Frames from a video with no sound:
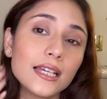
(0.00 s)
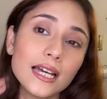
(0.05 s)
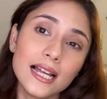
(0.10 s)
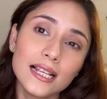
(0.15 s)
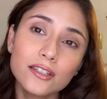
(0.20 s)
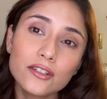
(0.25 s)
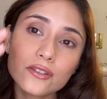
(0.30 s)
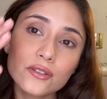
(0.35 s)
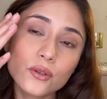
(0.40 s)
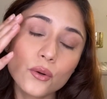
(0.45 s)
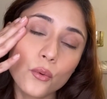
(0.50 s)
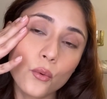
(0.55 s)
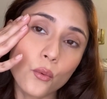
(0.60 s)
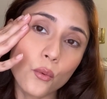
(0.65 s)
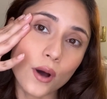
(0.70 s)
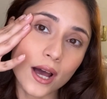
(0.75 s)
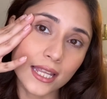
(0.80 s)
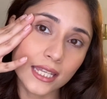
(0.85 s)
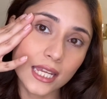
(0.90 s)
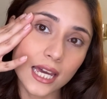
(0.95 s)
I'll just do
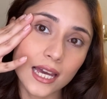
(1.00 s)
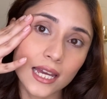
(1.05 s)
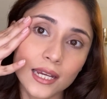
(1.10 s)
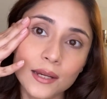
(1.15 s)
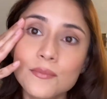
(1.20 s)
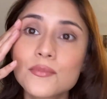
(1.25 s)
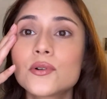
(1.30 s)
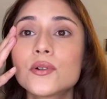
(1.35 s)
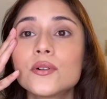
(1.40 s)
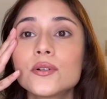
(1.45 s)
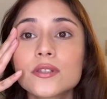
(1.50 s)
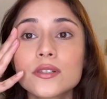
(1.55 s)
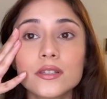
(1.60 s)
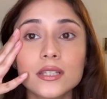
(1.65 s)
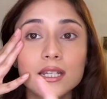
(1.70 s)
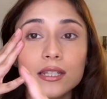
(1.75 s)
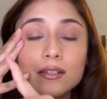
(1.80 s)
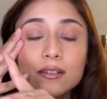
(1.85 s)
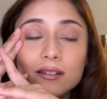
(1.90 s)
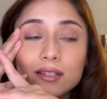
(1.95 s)
one eyebrow so
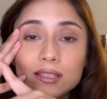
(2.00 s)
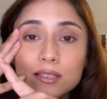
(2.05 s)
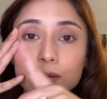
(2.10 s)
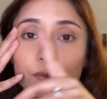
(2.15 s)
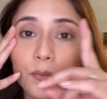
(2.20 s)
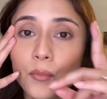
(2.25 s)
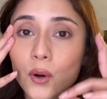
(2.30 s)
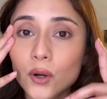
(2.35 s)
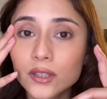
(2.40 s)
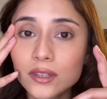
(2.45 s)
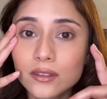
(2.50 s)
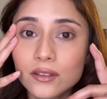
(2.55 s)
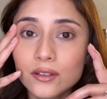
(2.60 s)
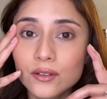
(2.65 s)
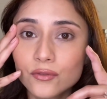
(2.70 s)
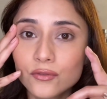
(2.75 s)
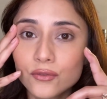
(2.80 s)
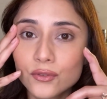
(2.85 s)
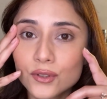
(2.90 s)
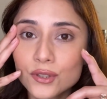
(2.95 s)
that you can spot the
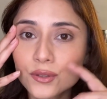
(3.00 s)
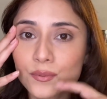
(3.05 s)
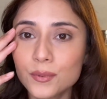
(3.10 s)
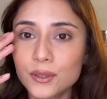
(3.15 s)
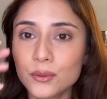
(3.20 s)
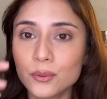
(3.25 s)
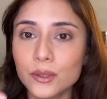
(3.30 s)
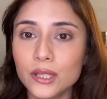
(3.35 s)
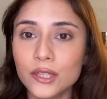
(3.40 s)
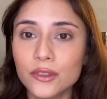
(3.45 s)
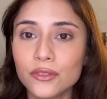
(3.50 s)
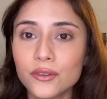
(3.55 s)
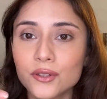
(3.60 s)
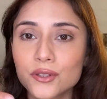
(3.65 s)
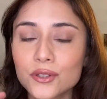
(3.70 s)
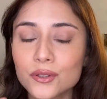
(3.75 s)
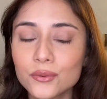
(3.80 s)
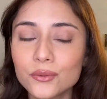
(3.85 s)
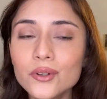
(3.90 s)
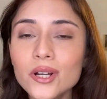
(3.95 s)
difference between the
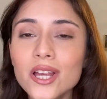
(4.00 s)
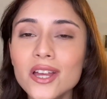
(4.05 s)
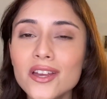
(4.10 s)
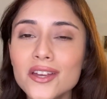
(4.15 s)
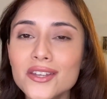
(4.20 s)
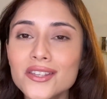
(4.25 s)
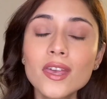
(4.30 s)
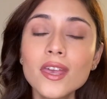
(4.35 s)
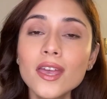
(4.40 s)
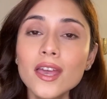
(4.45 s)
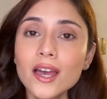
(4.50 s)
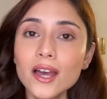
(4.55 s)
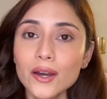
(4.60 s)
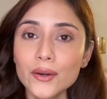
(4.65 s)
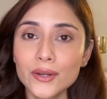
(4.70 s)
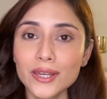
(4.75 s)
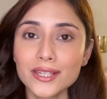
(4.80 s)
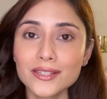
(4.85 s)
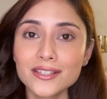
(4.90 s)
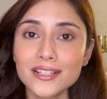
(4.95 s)
two.
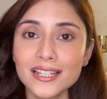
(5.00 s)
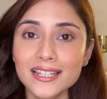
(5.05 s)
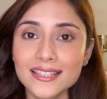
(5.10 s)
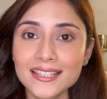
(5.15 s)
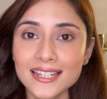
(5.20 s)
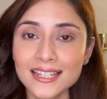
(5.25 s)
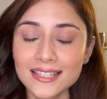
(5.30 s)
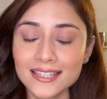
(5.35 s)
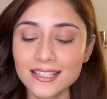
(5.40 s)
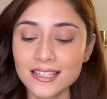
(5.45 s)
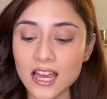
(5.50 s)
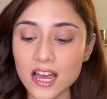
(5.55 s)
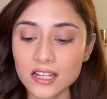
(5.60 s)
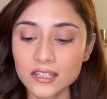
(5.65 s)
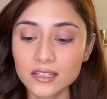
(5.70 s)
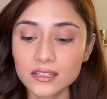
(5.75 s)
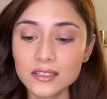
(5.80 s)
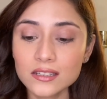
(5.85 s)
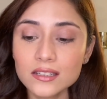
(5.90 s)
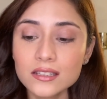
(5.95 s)
Okay, so let's get
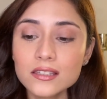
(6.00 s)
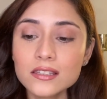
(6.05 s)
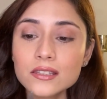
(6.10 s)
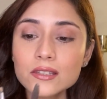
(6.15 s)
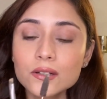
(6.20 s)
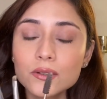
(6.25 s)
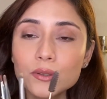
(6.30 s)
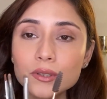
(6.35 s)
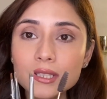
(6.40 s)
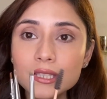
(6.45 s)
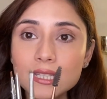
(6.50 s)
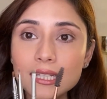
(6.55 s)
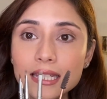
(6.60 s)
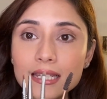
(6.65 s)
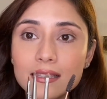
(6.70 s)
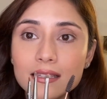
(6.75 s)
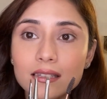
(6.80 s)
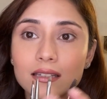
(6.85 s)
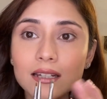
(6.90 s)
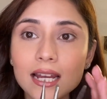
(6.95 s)
started. So
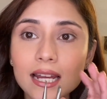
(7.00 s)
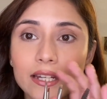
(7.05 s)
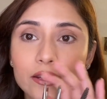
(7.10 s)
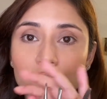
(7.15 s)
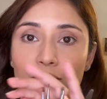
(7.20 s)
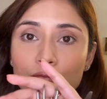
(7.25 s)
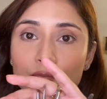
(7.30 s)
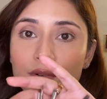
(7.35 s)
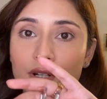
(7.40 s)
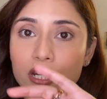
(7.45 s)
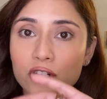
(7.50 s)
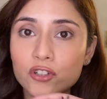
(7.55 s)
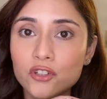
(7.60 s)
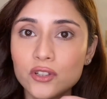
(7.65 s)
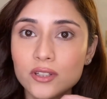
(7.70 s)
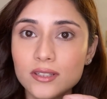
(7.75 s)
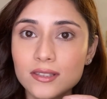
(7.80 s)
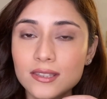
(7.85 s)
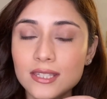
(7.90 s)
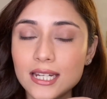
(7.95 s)
these are the kind of
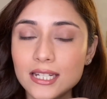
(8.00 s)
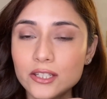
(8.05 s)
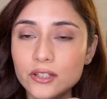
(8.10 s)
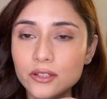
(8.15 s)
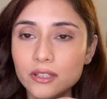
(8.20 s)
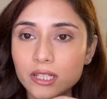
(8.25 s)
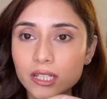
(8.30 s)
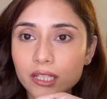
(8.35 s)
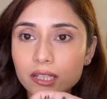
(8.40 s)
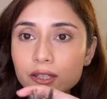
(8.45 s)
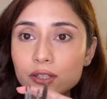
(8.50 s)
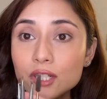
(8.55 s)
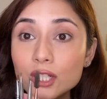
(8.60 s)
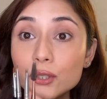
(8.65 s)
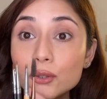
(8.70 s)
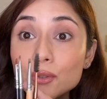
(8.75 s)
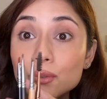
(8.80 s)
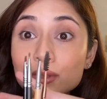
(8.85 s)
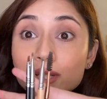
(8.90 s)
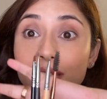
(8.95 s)
brushes that you need.
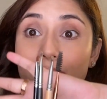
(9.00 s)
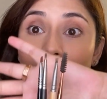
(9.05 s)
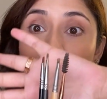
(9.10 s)
You don't